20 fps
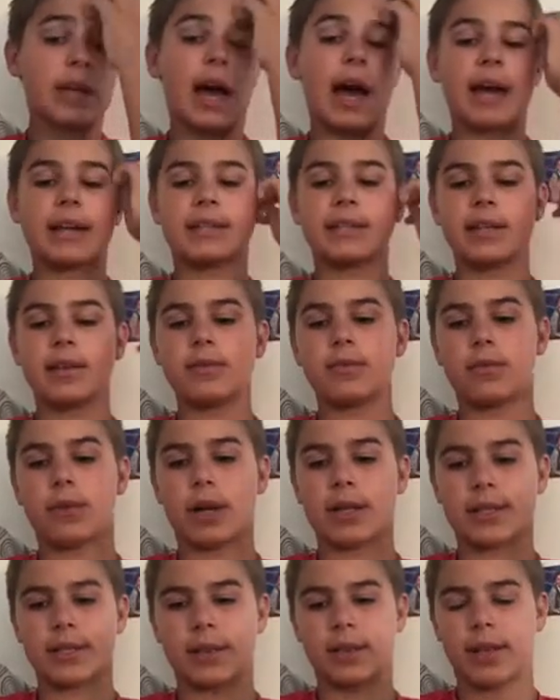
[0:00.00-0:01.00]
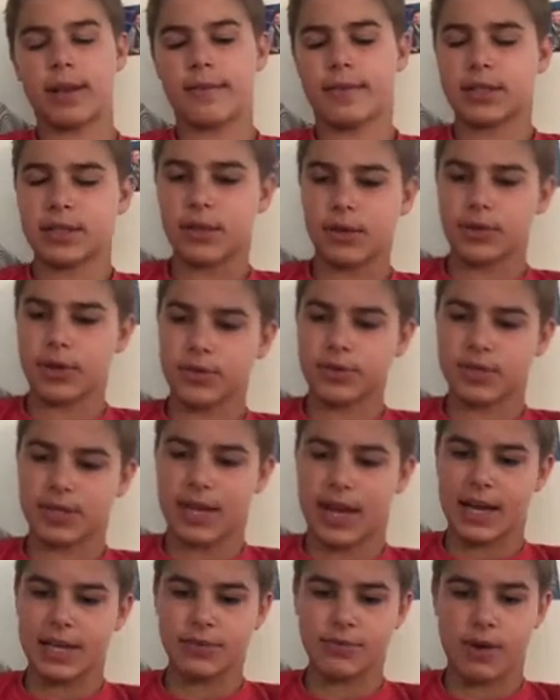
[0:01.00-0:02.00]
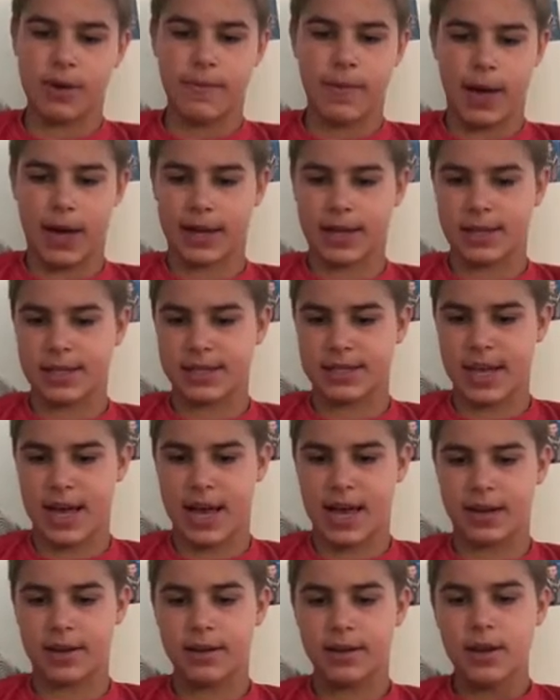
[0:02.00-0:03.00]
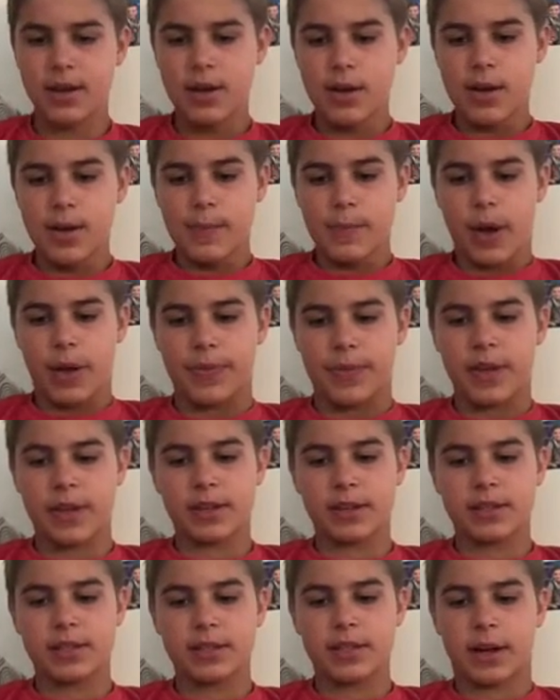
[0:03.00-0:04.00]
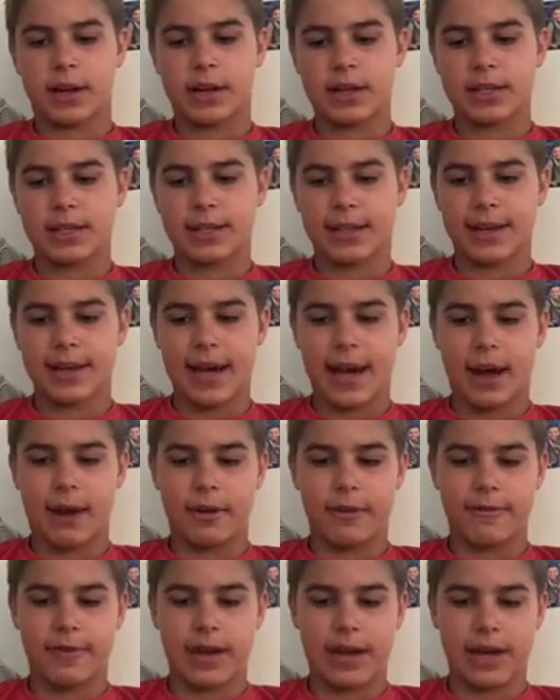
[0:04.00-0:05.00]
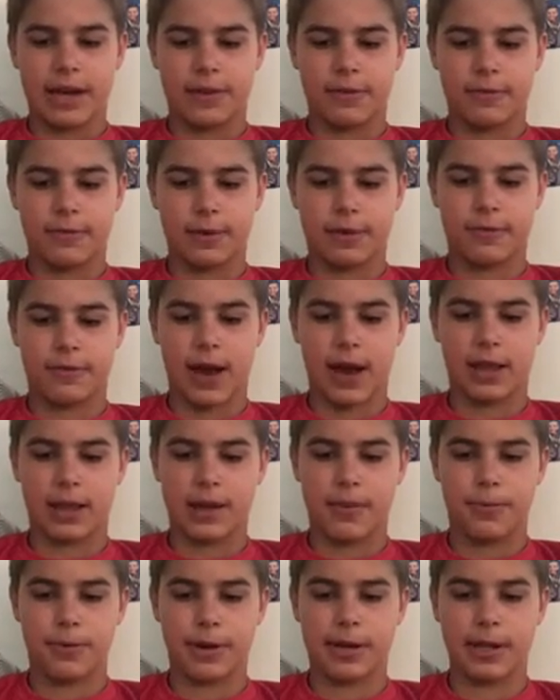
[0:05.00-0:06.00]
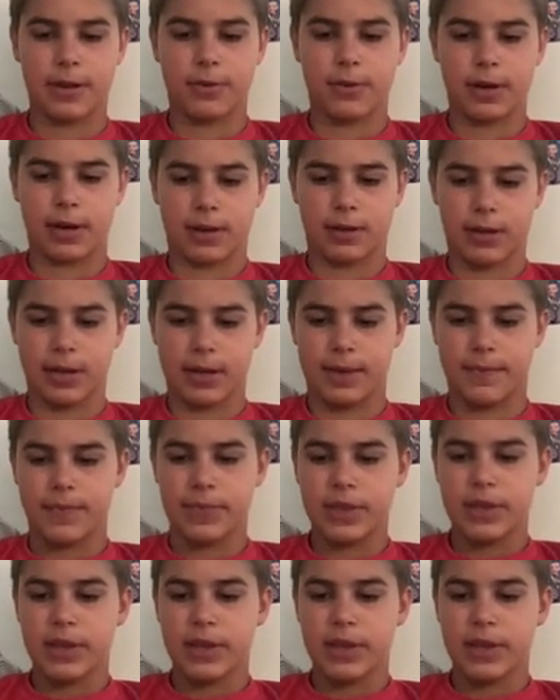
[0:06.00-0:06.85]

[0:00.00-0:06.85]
I didn't want to leave until those guys went back inside, but things started to get out of hand with Fregley pretty quickly.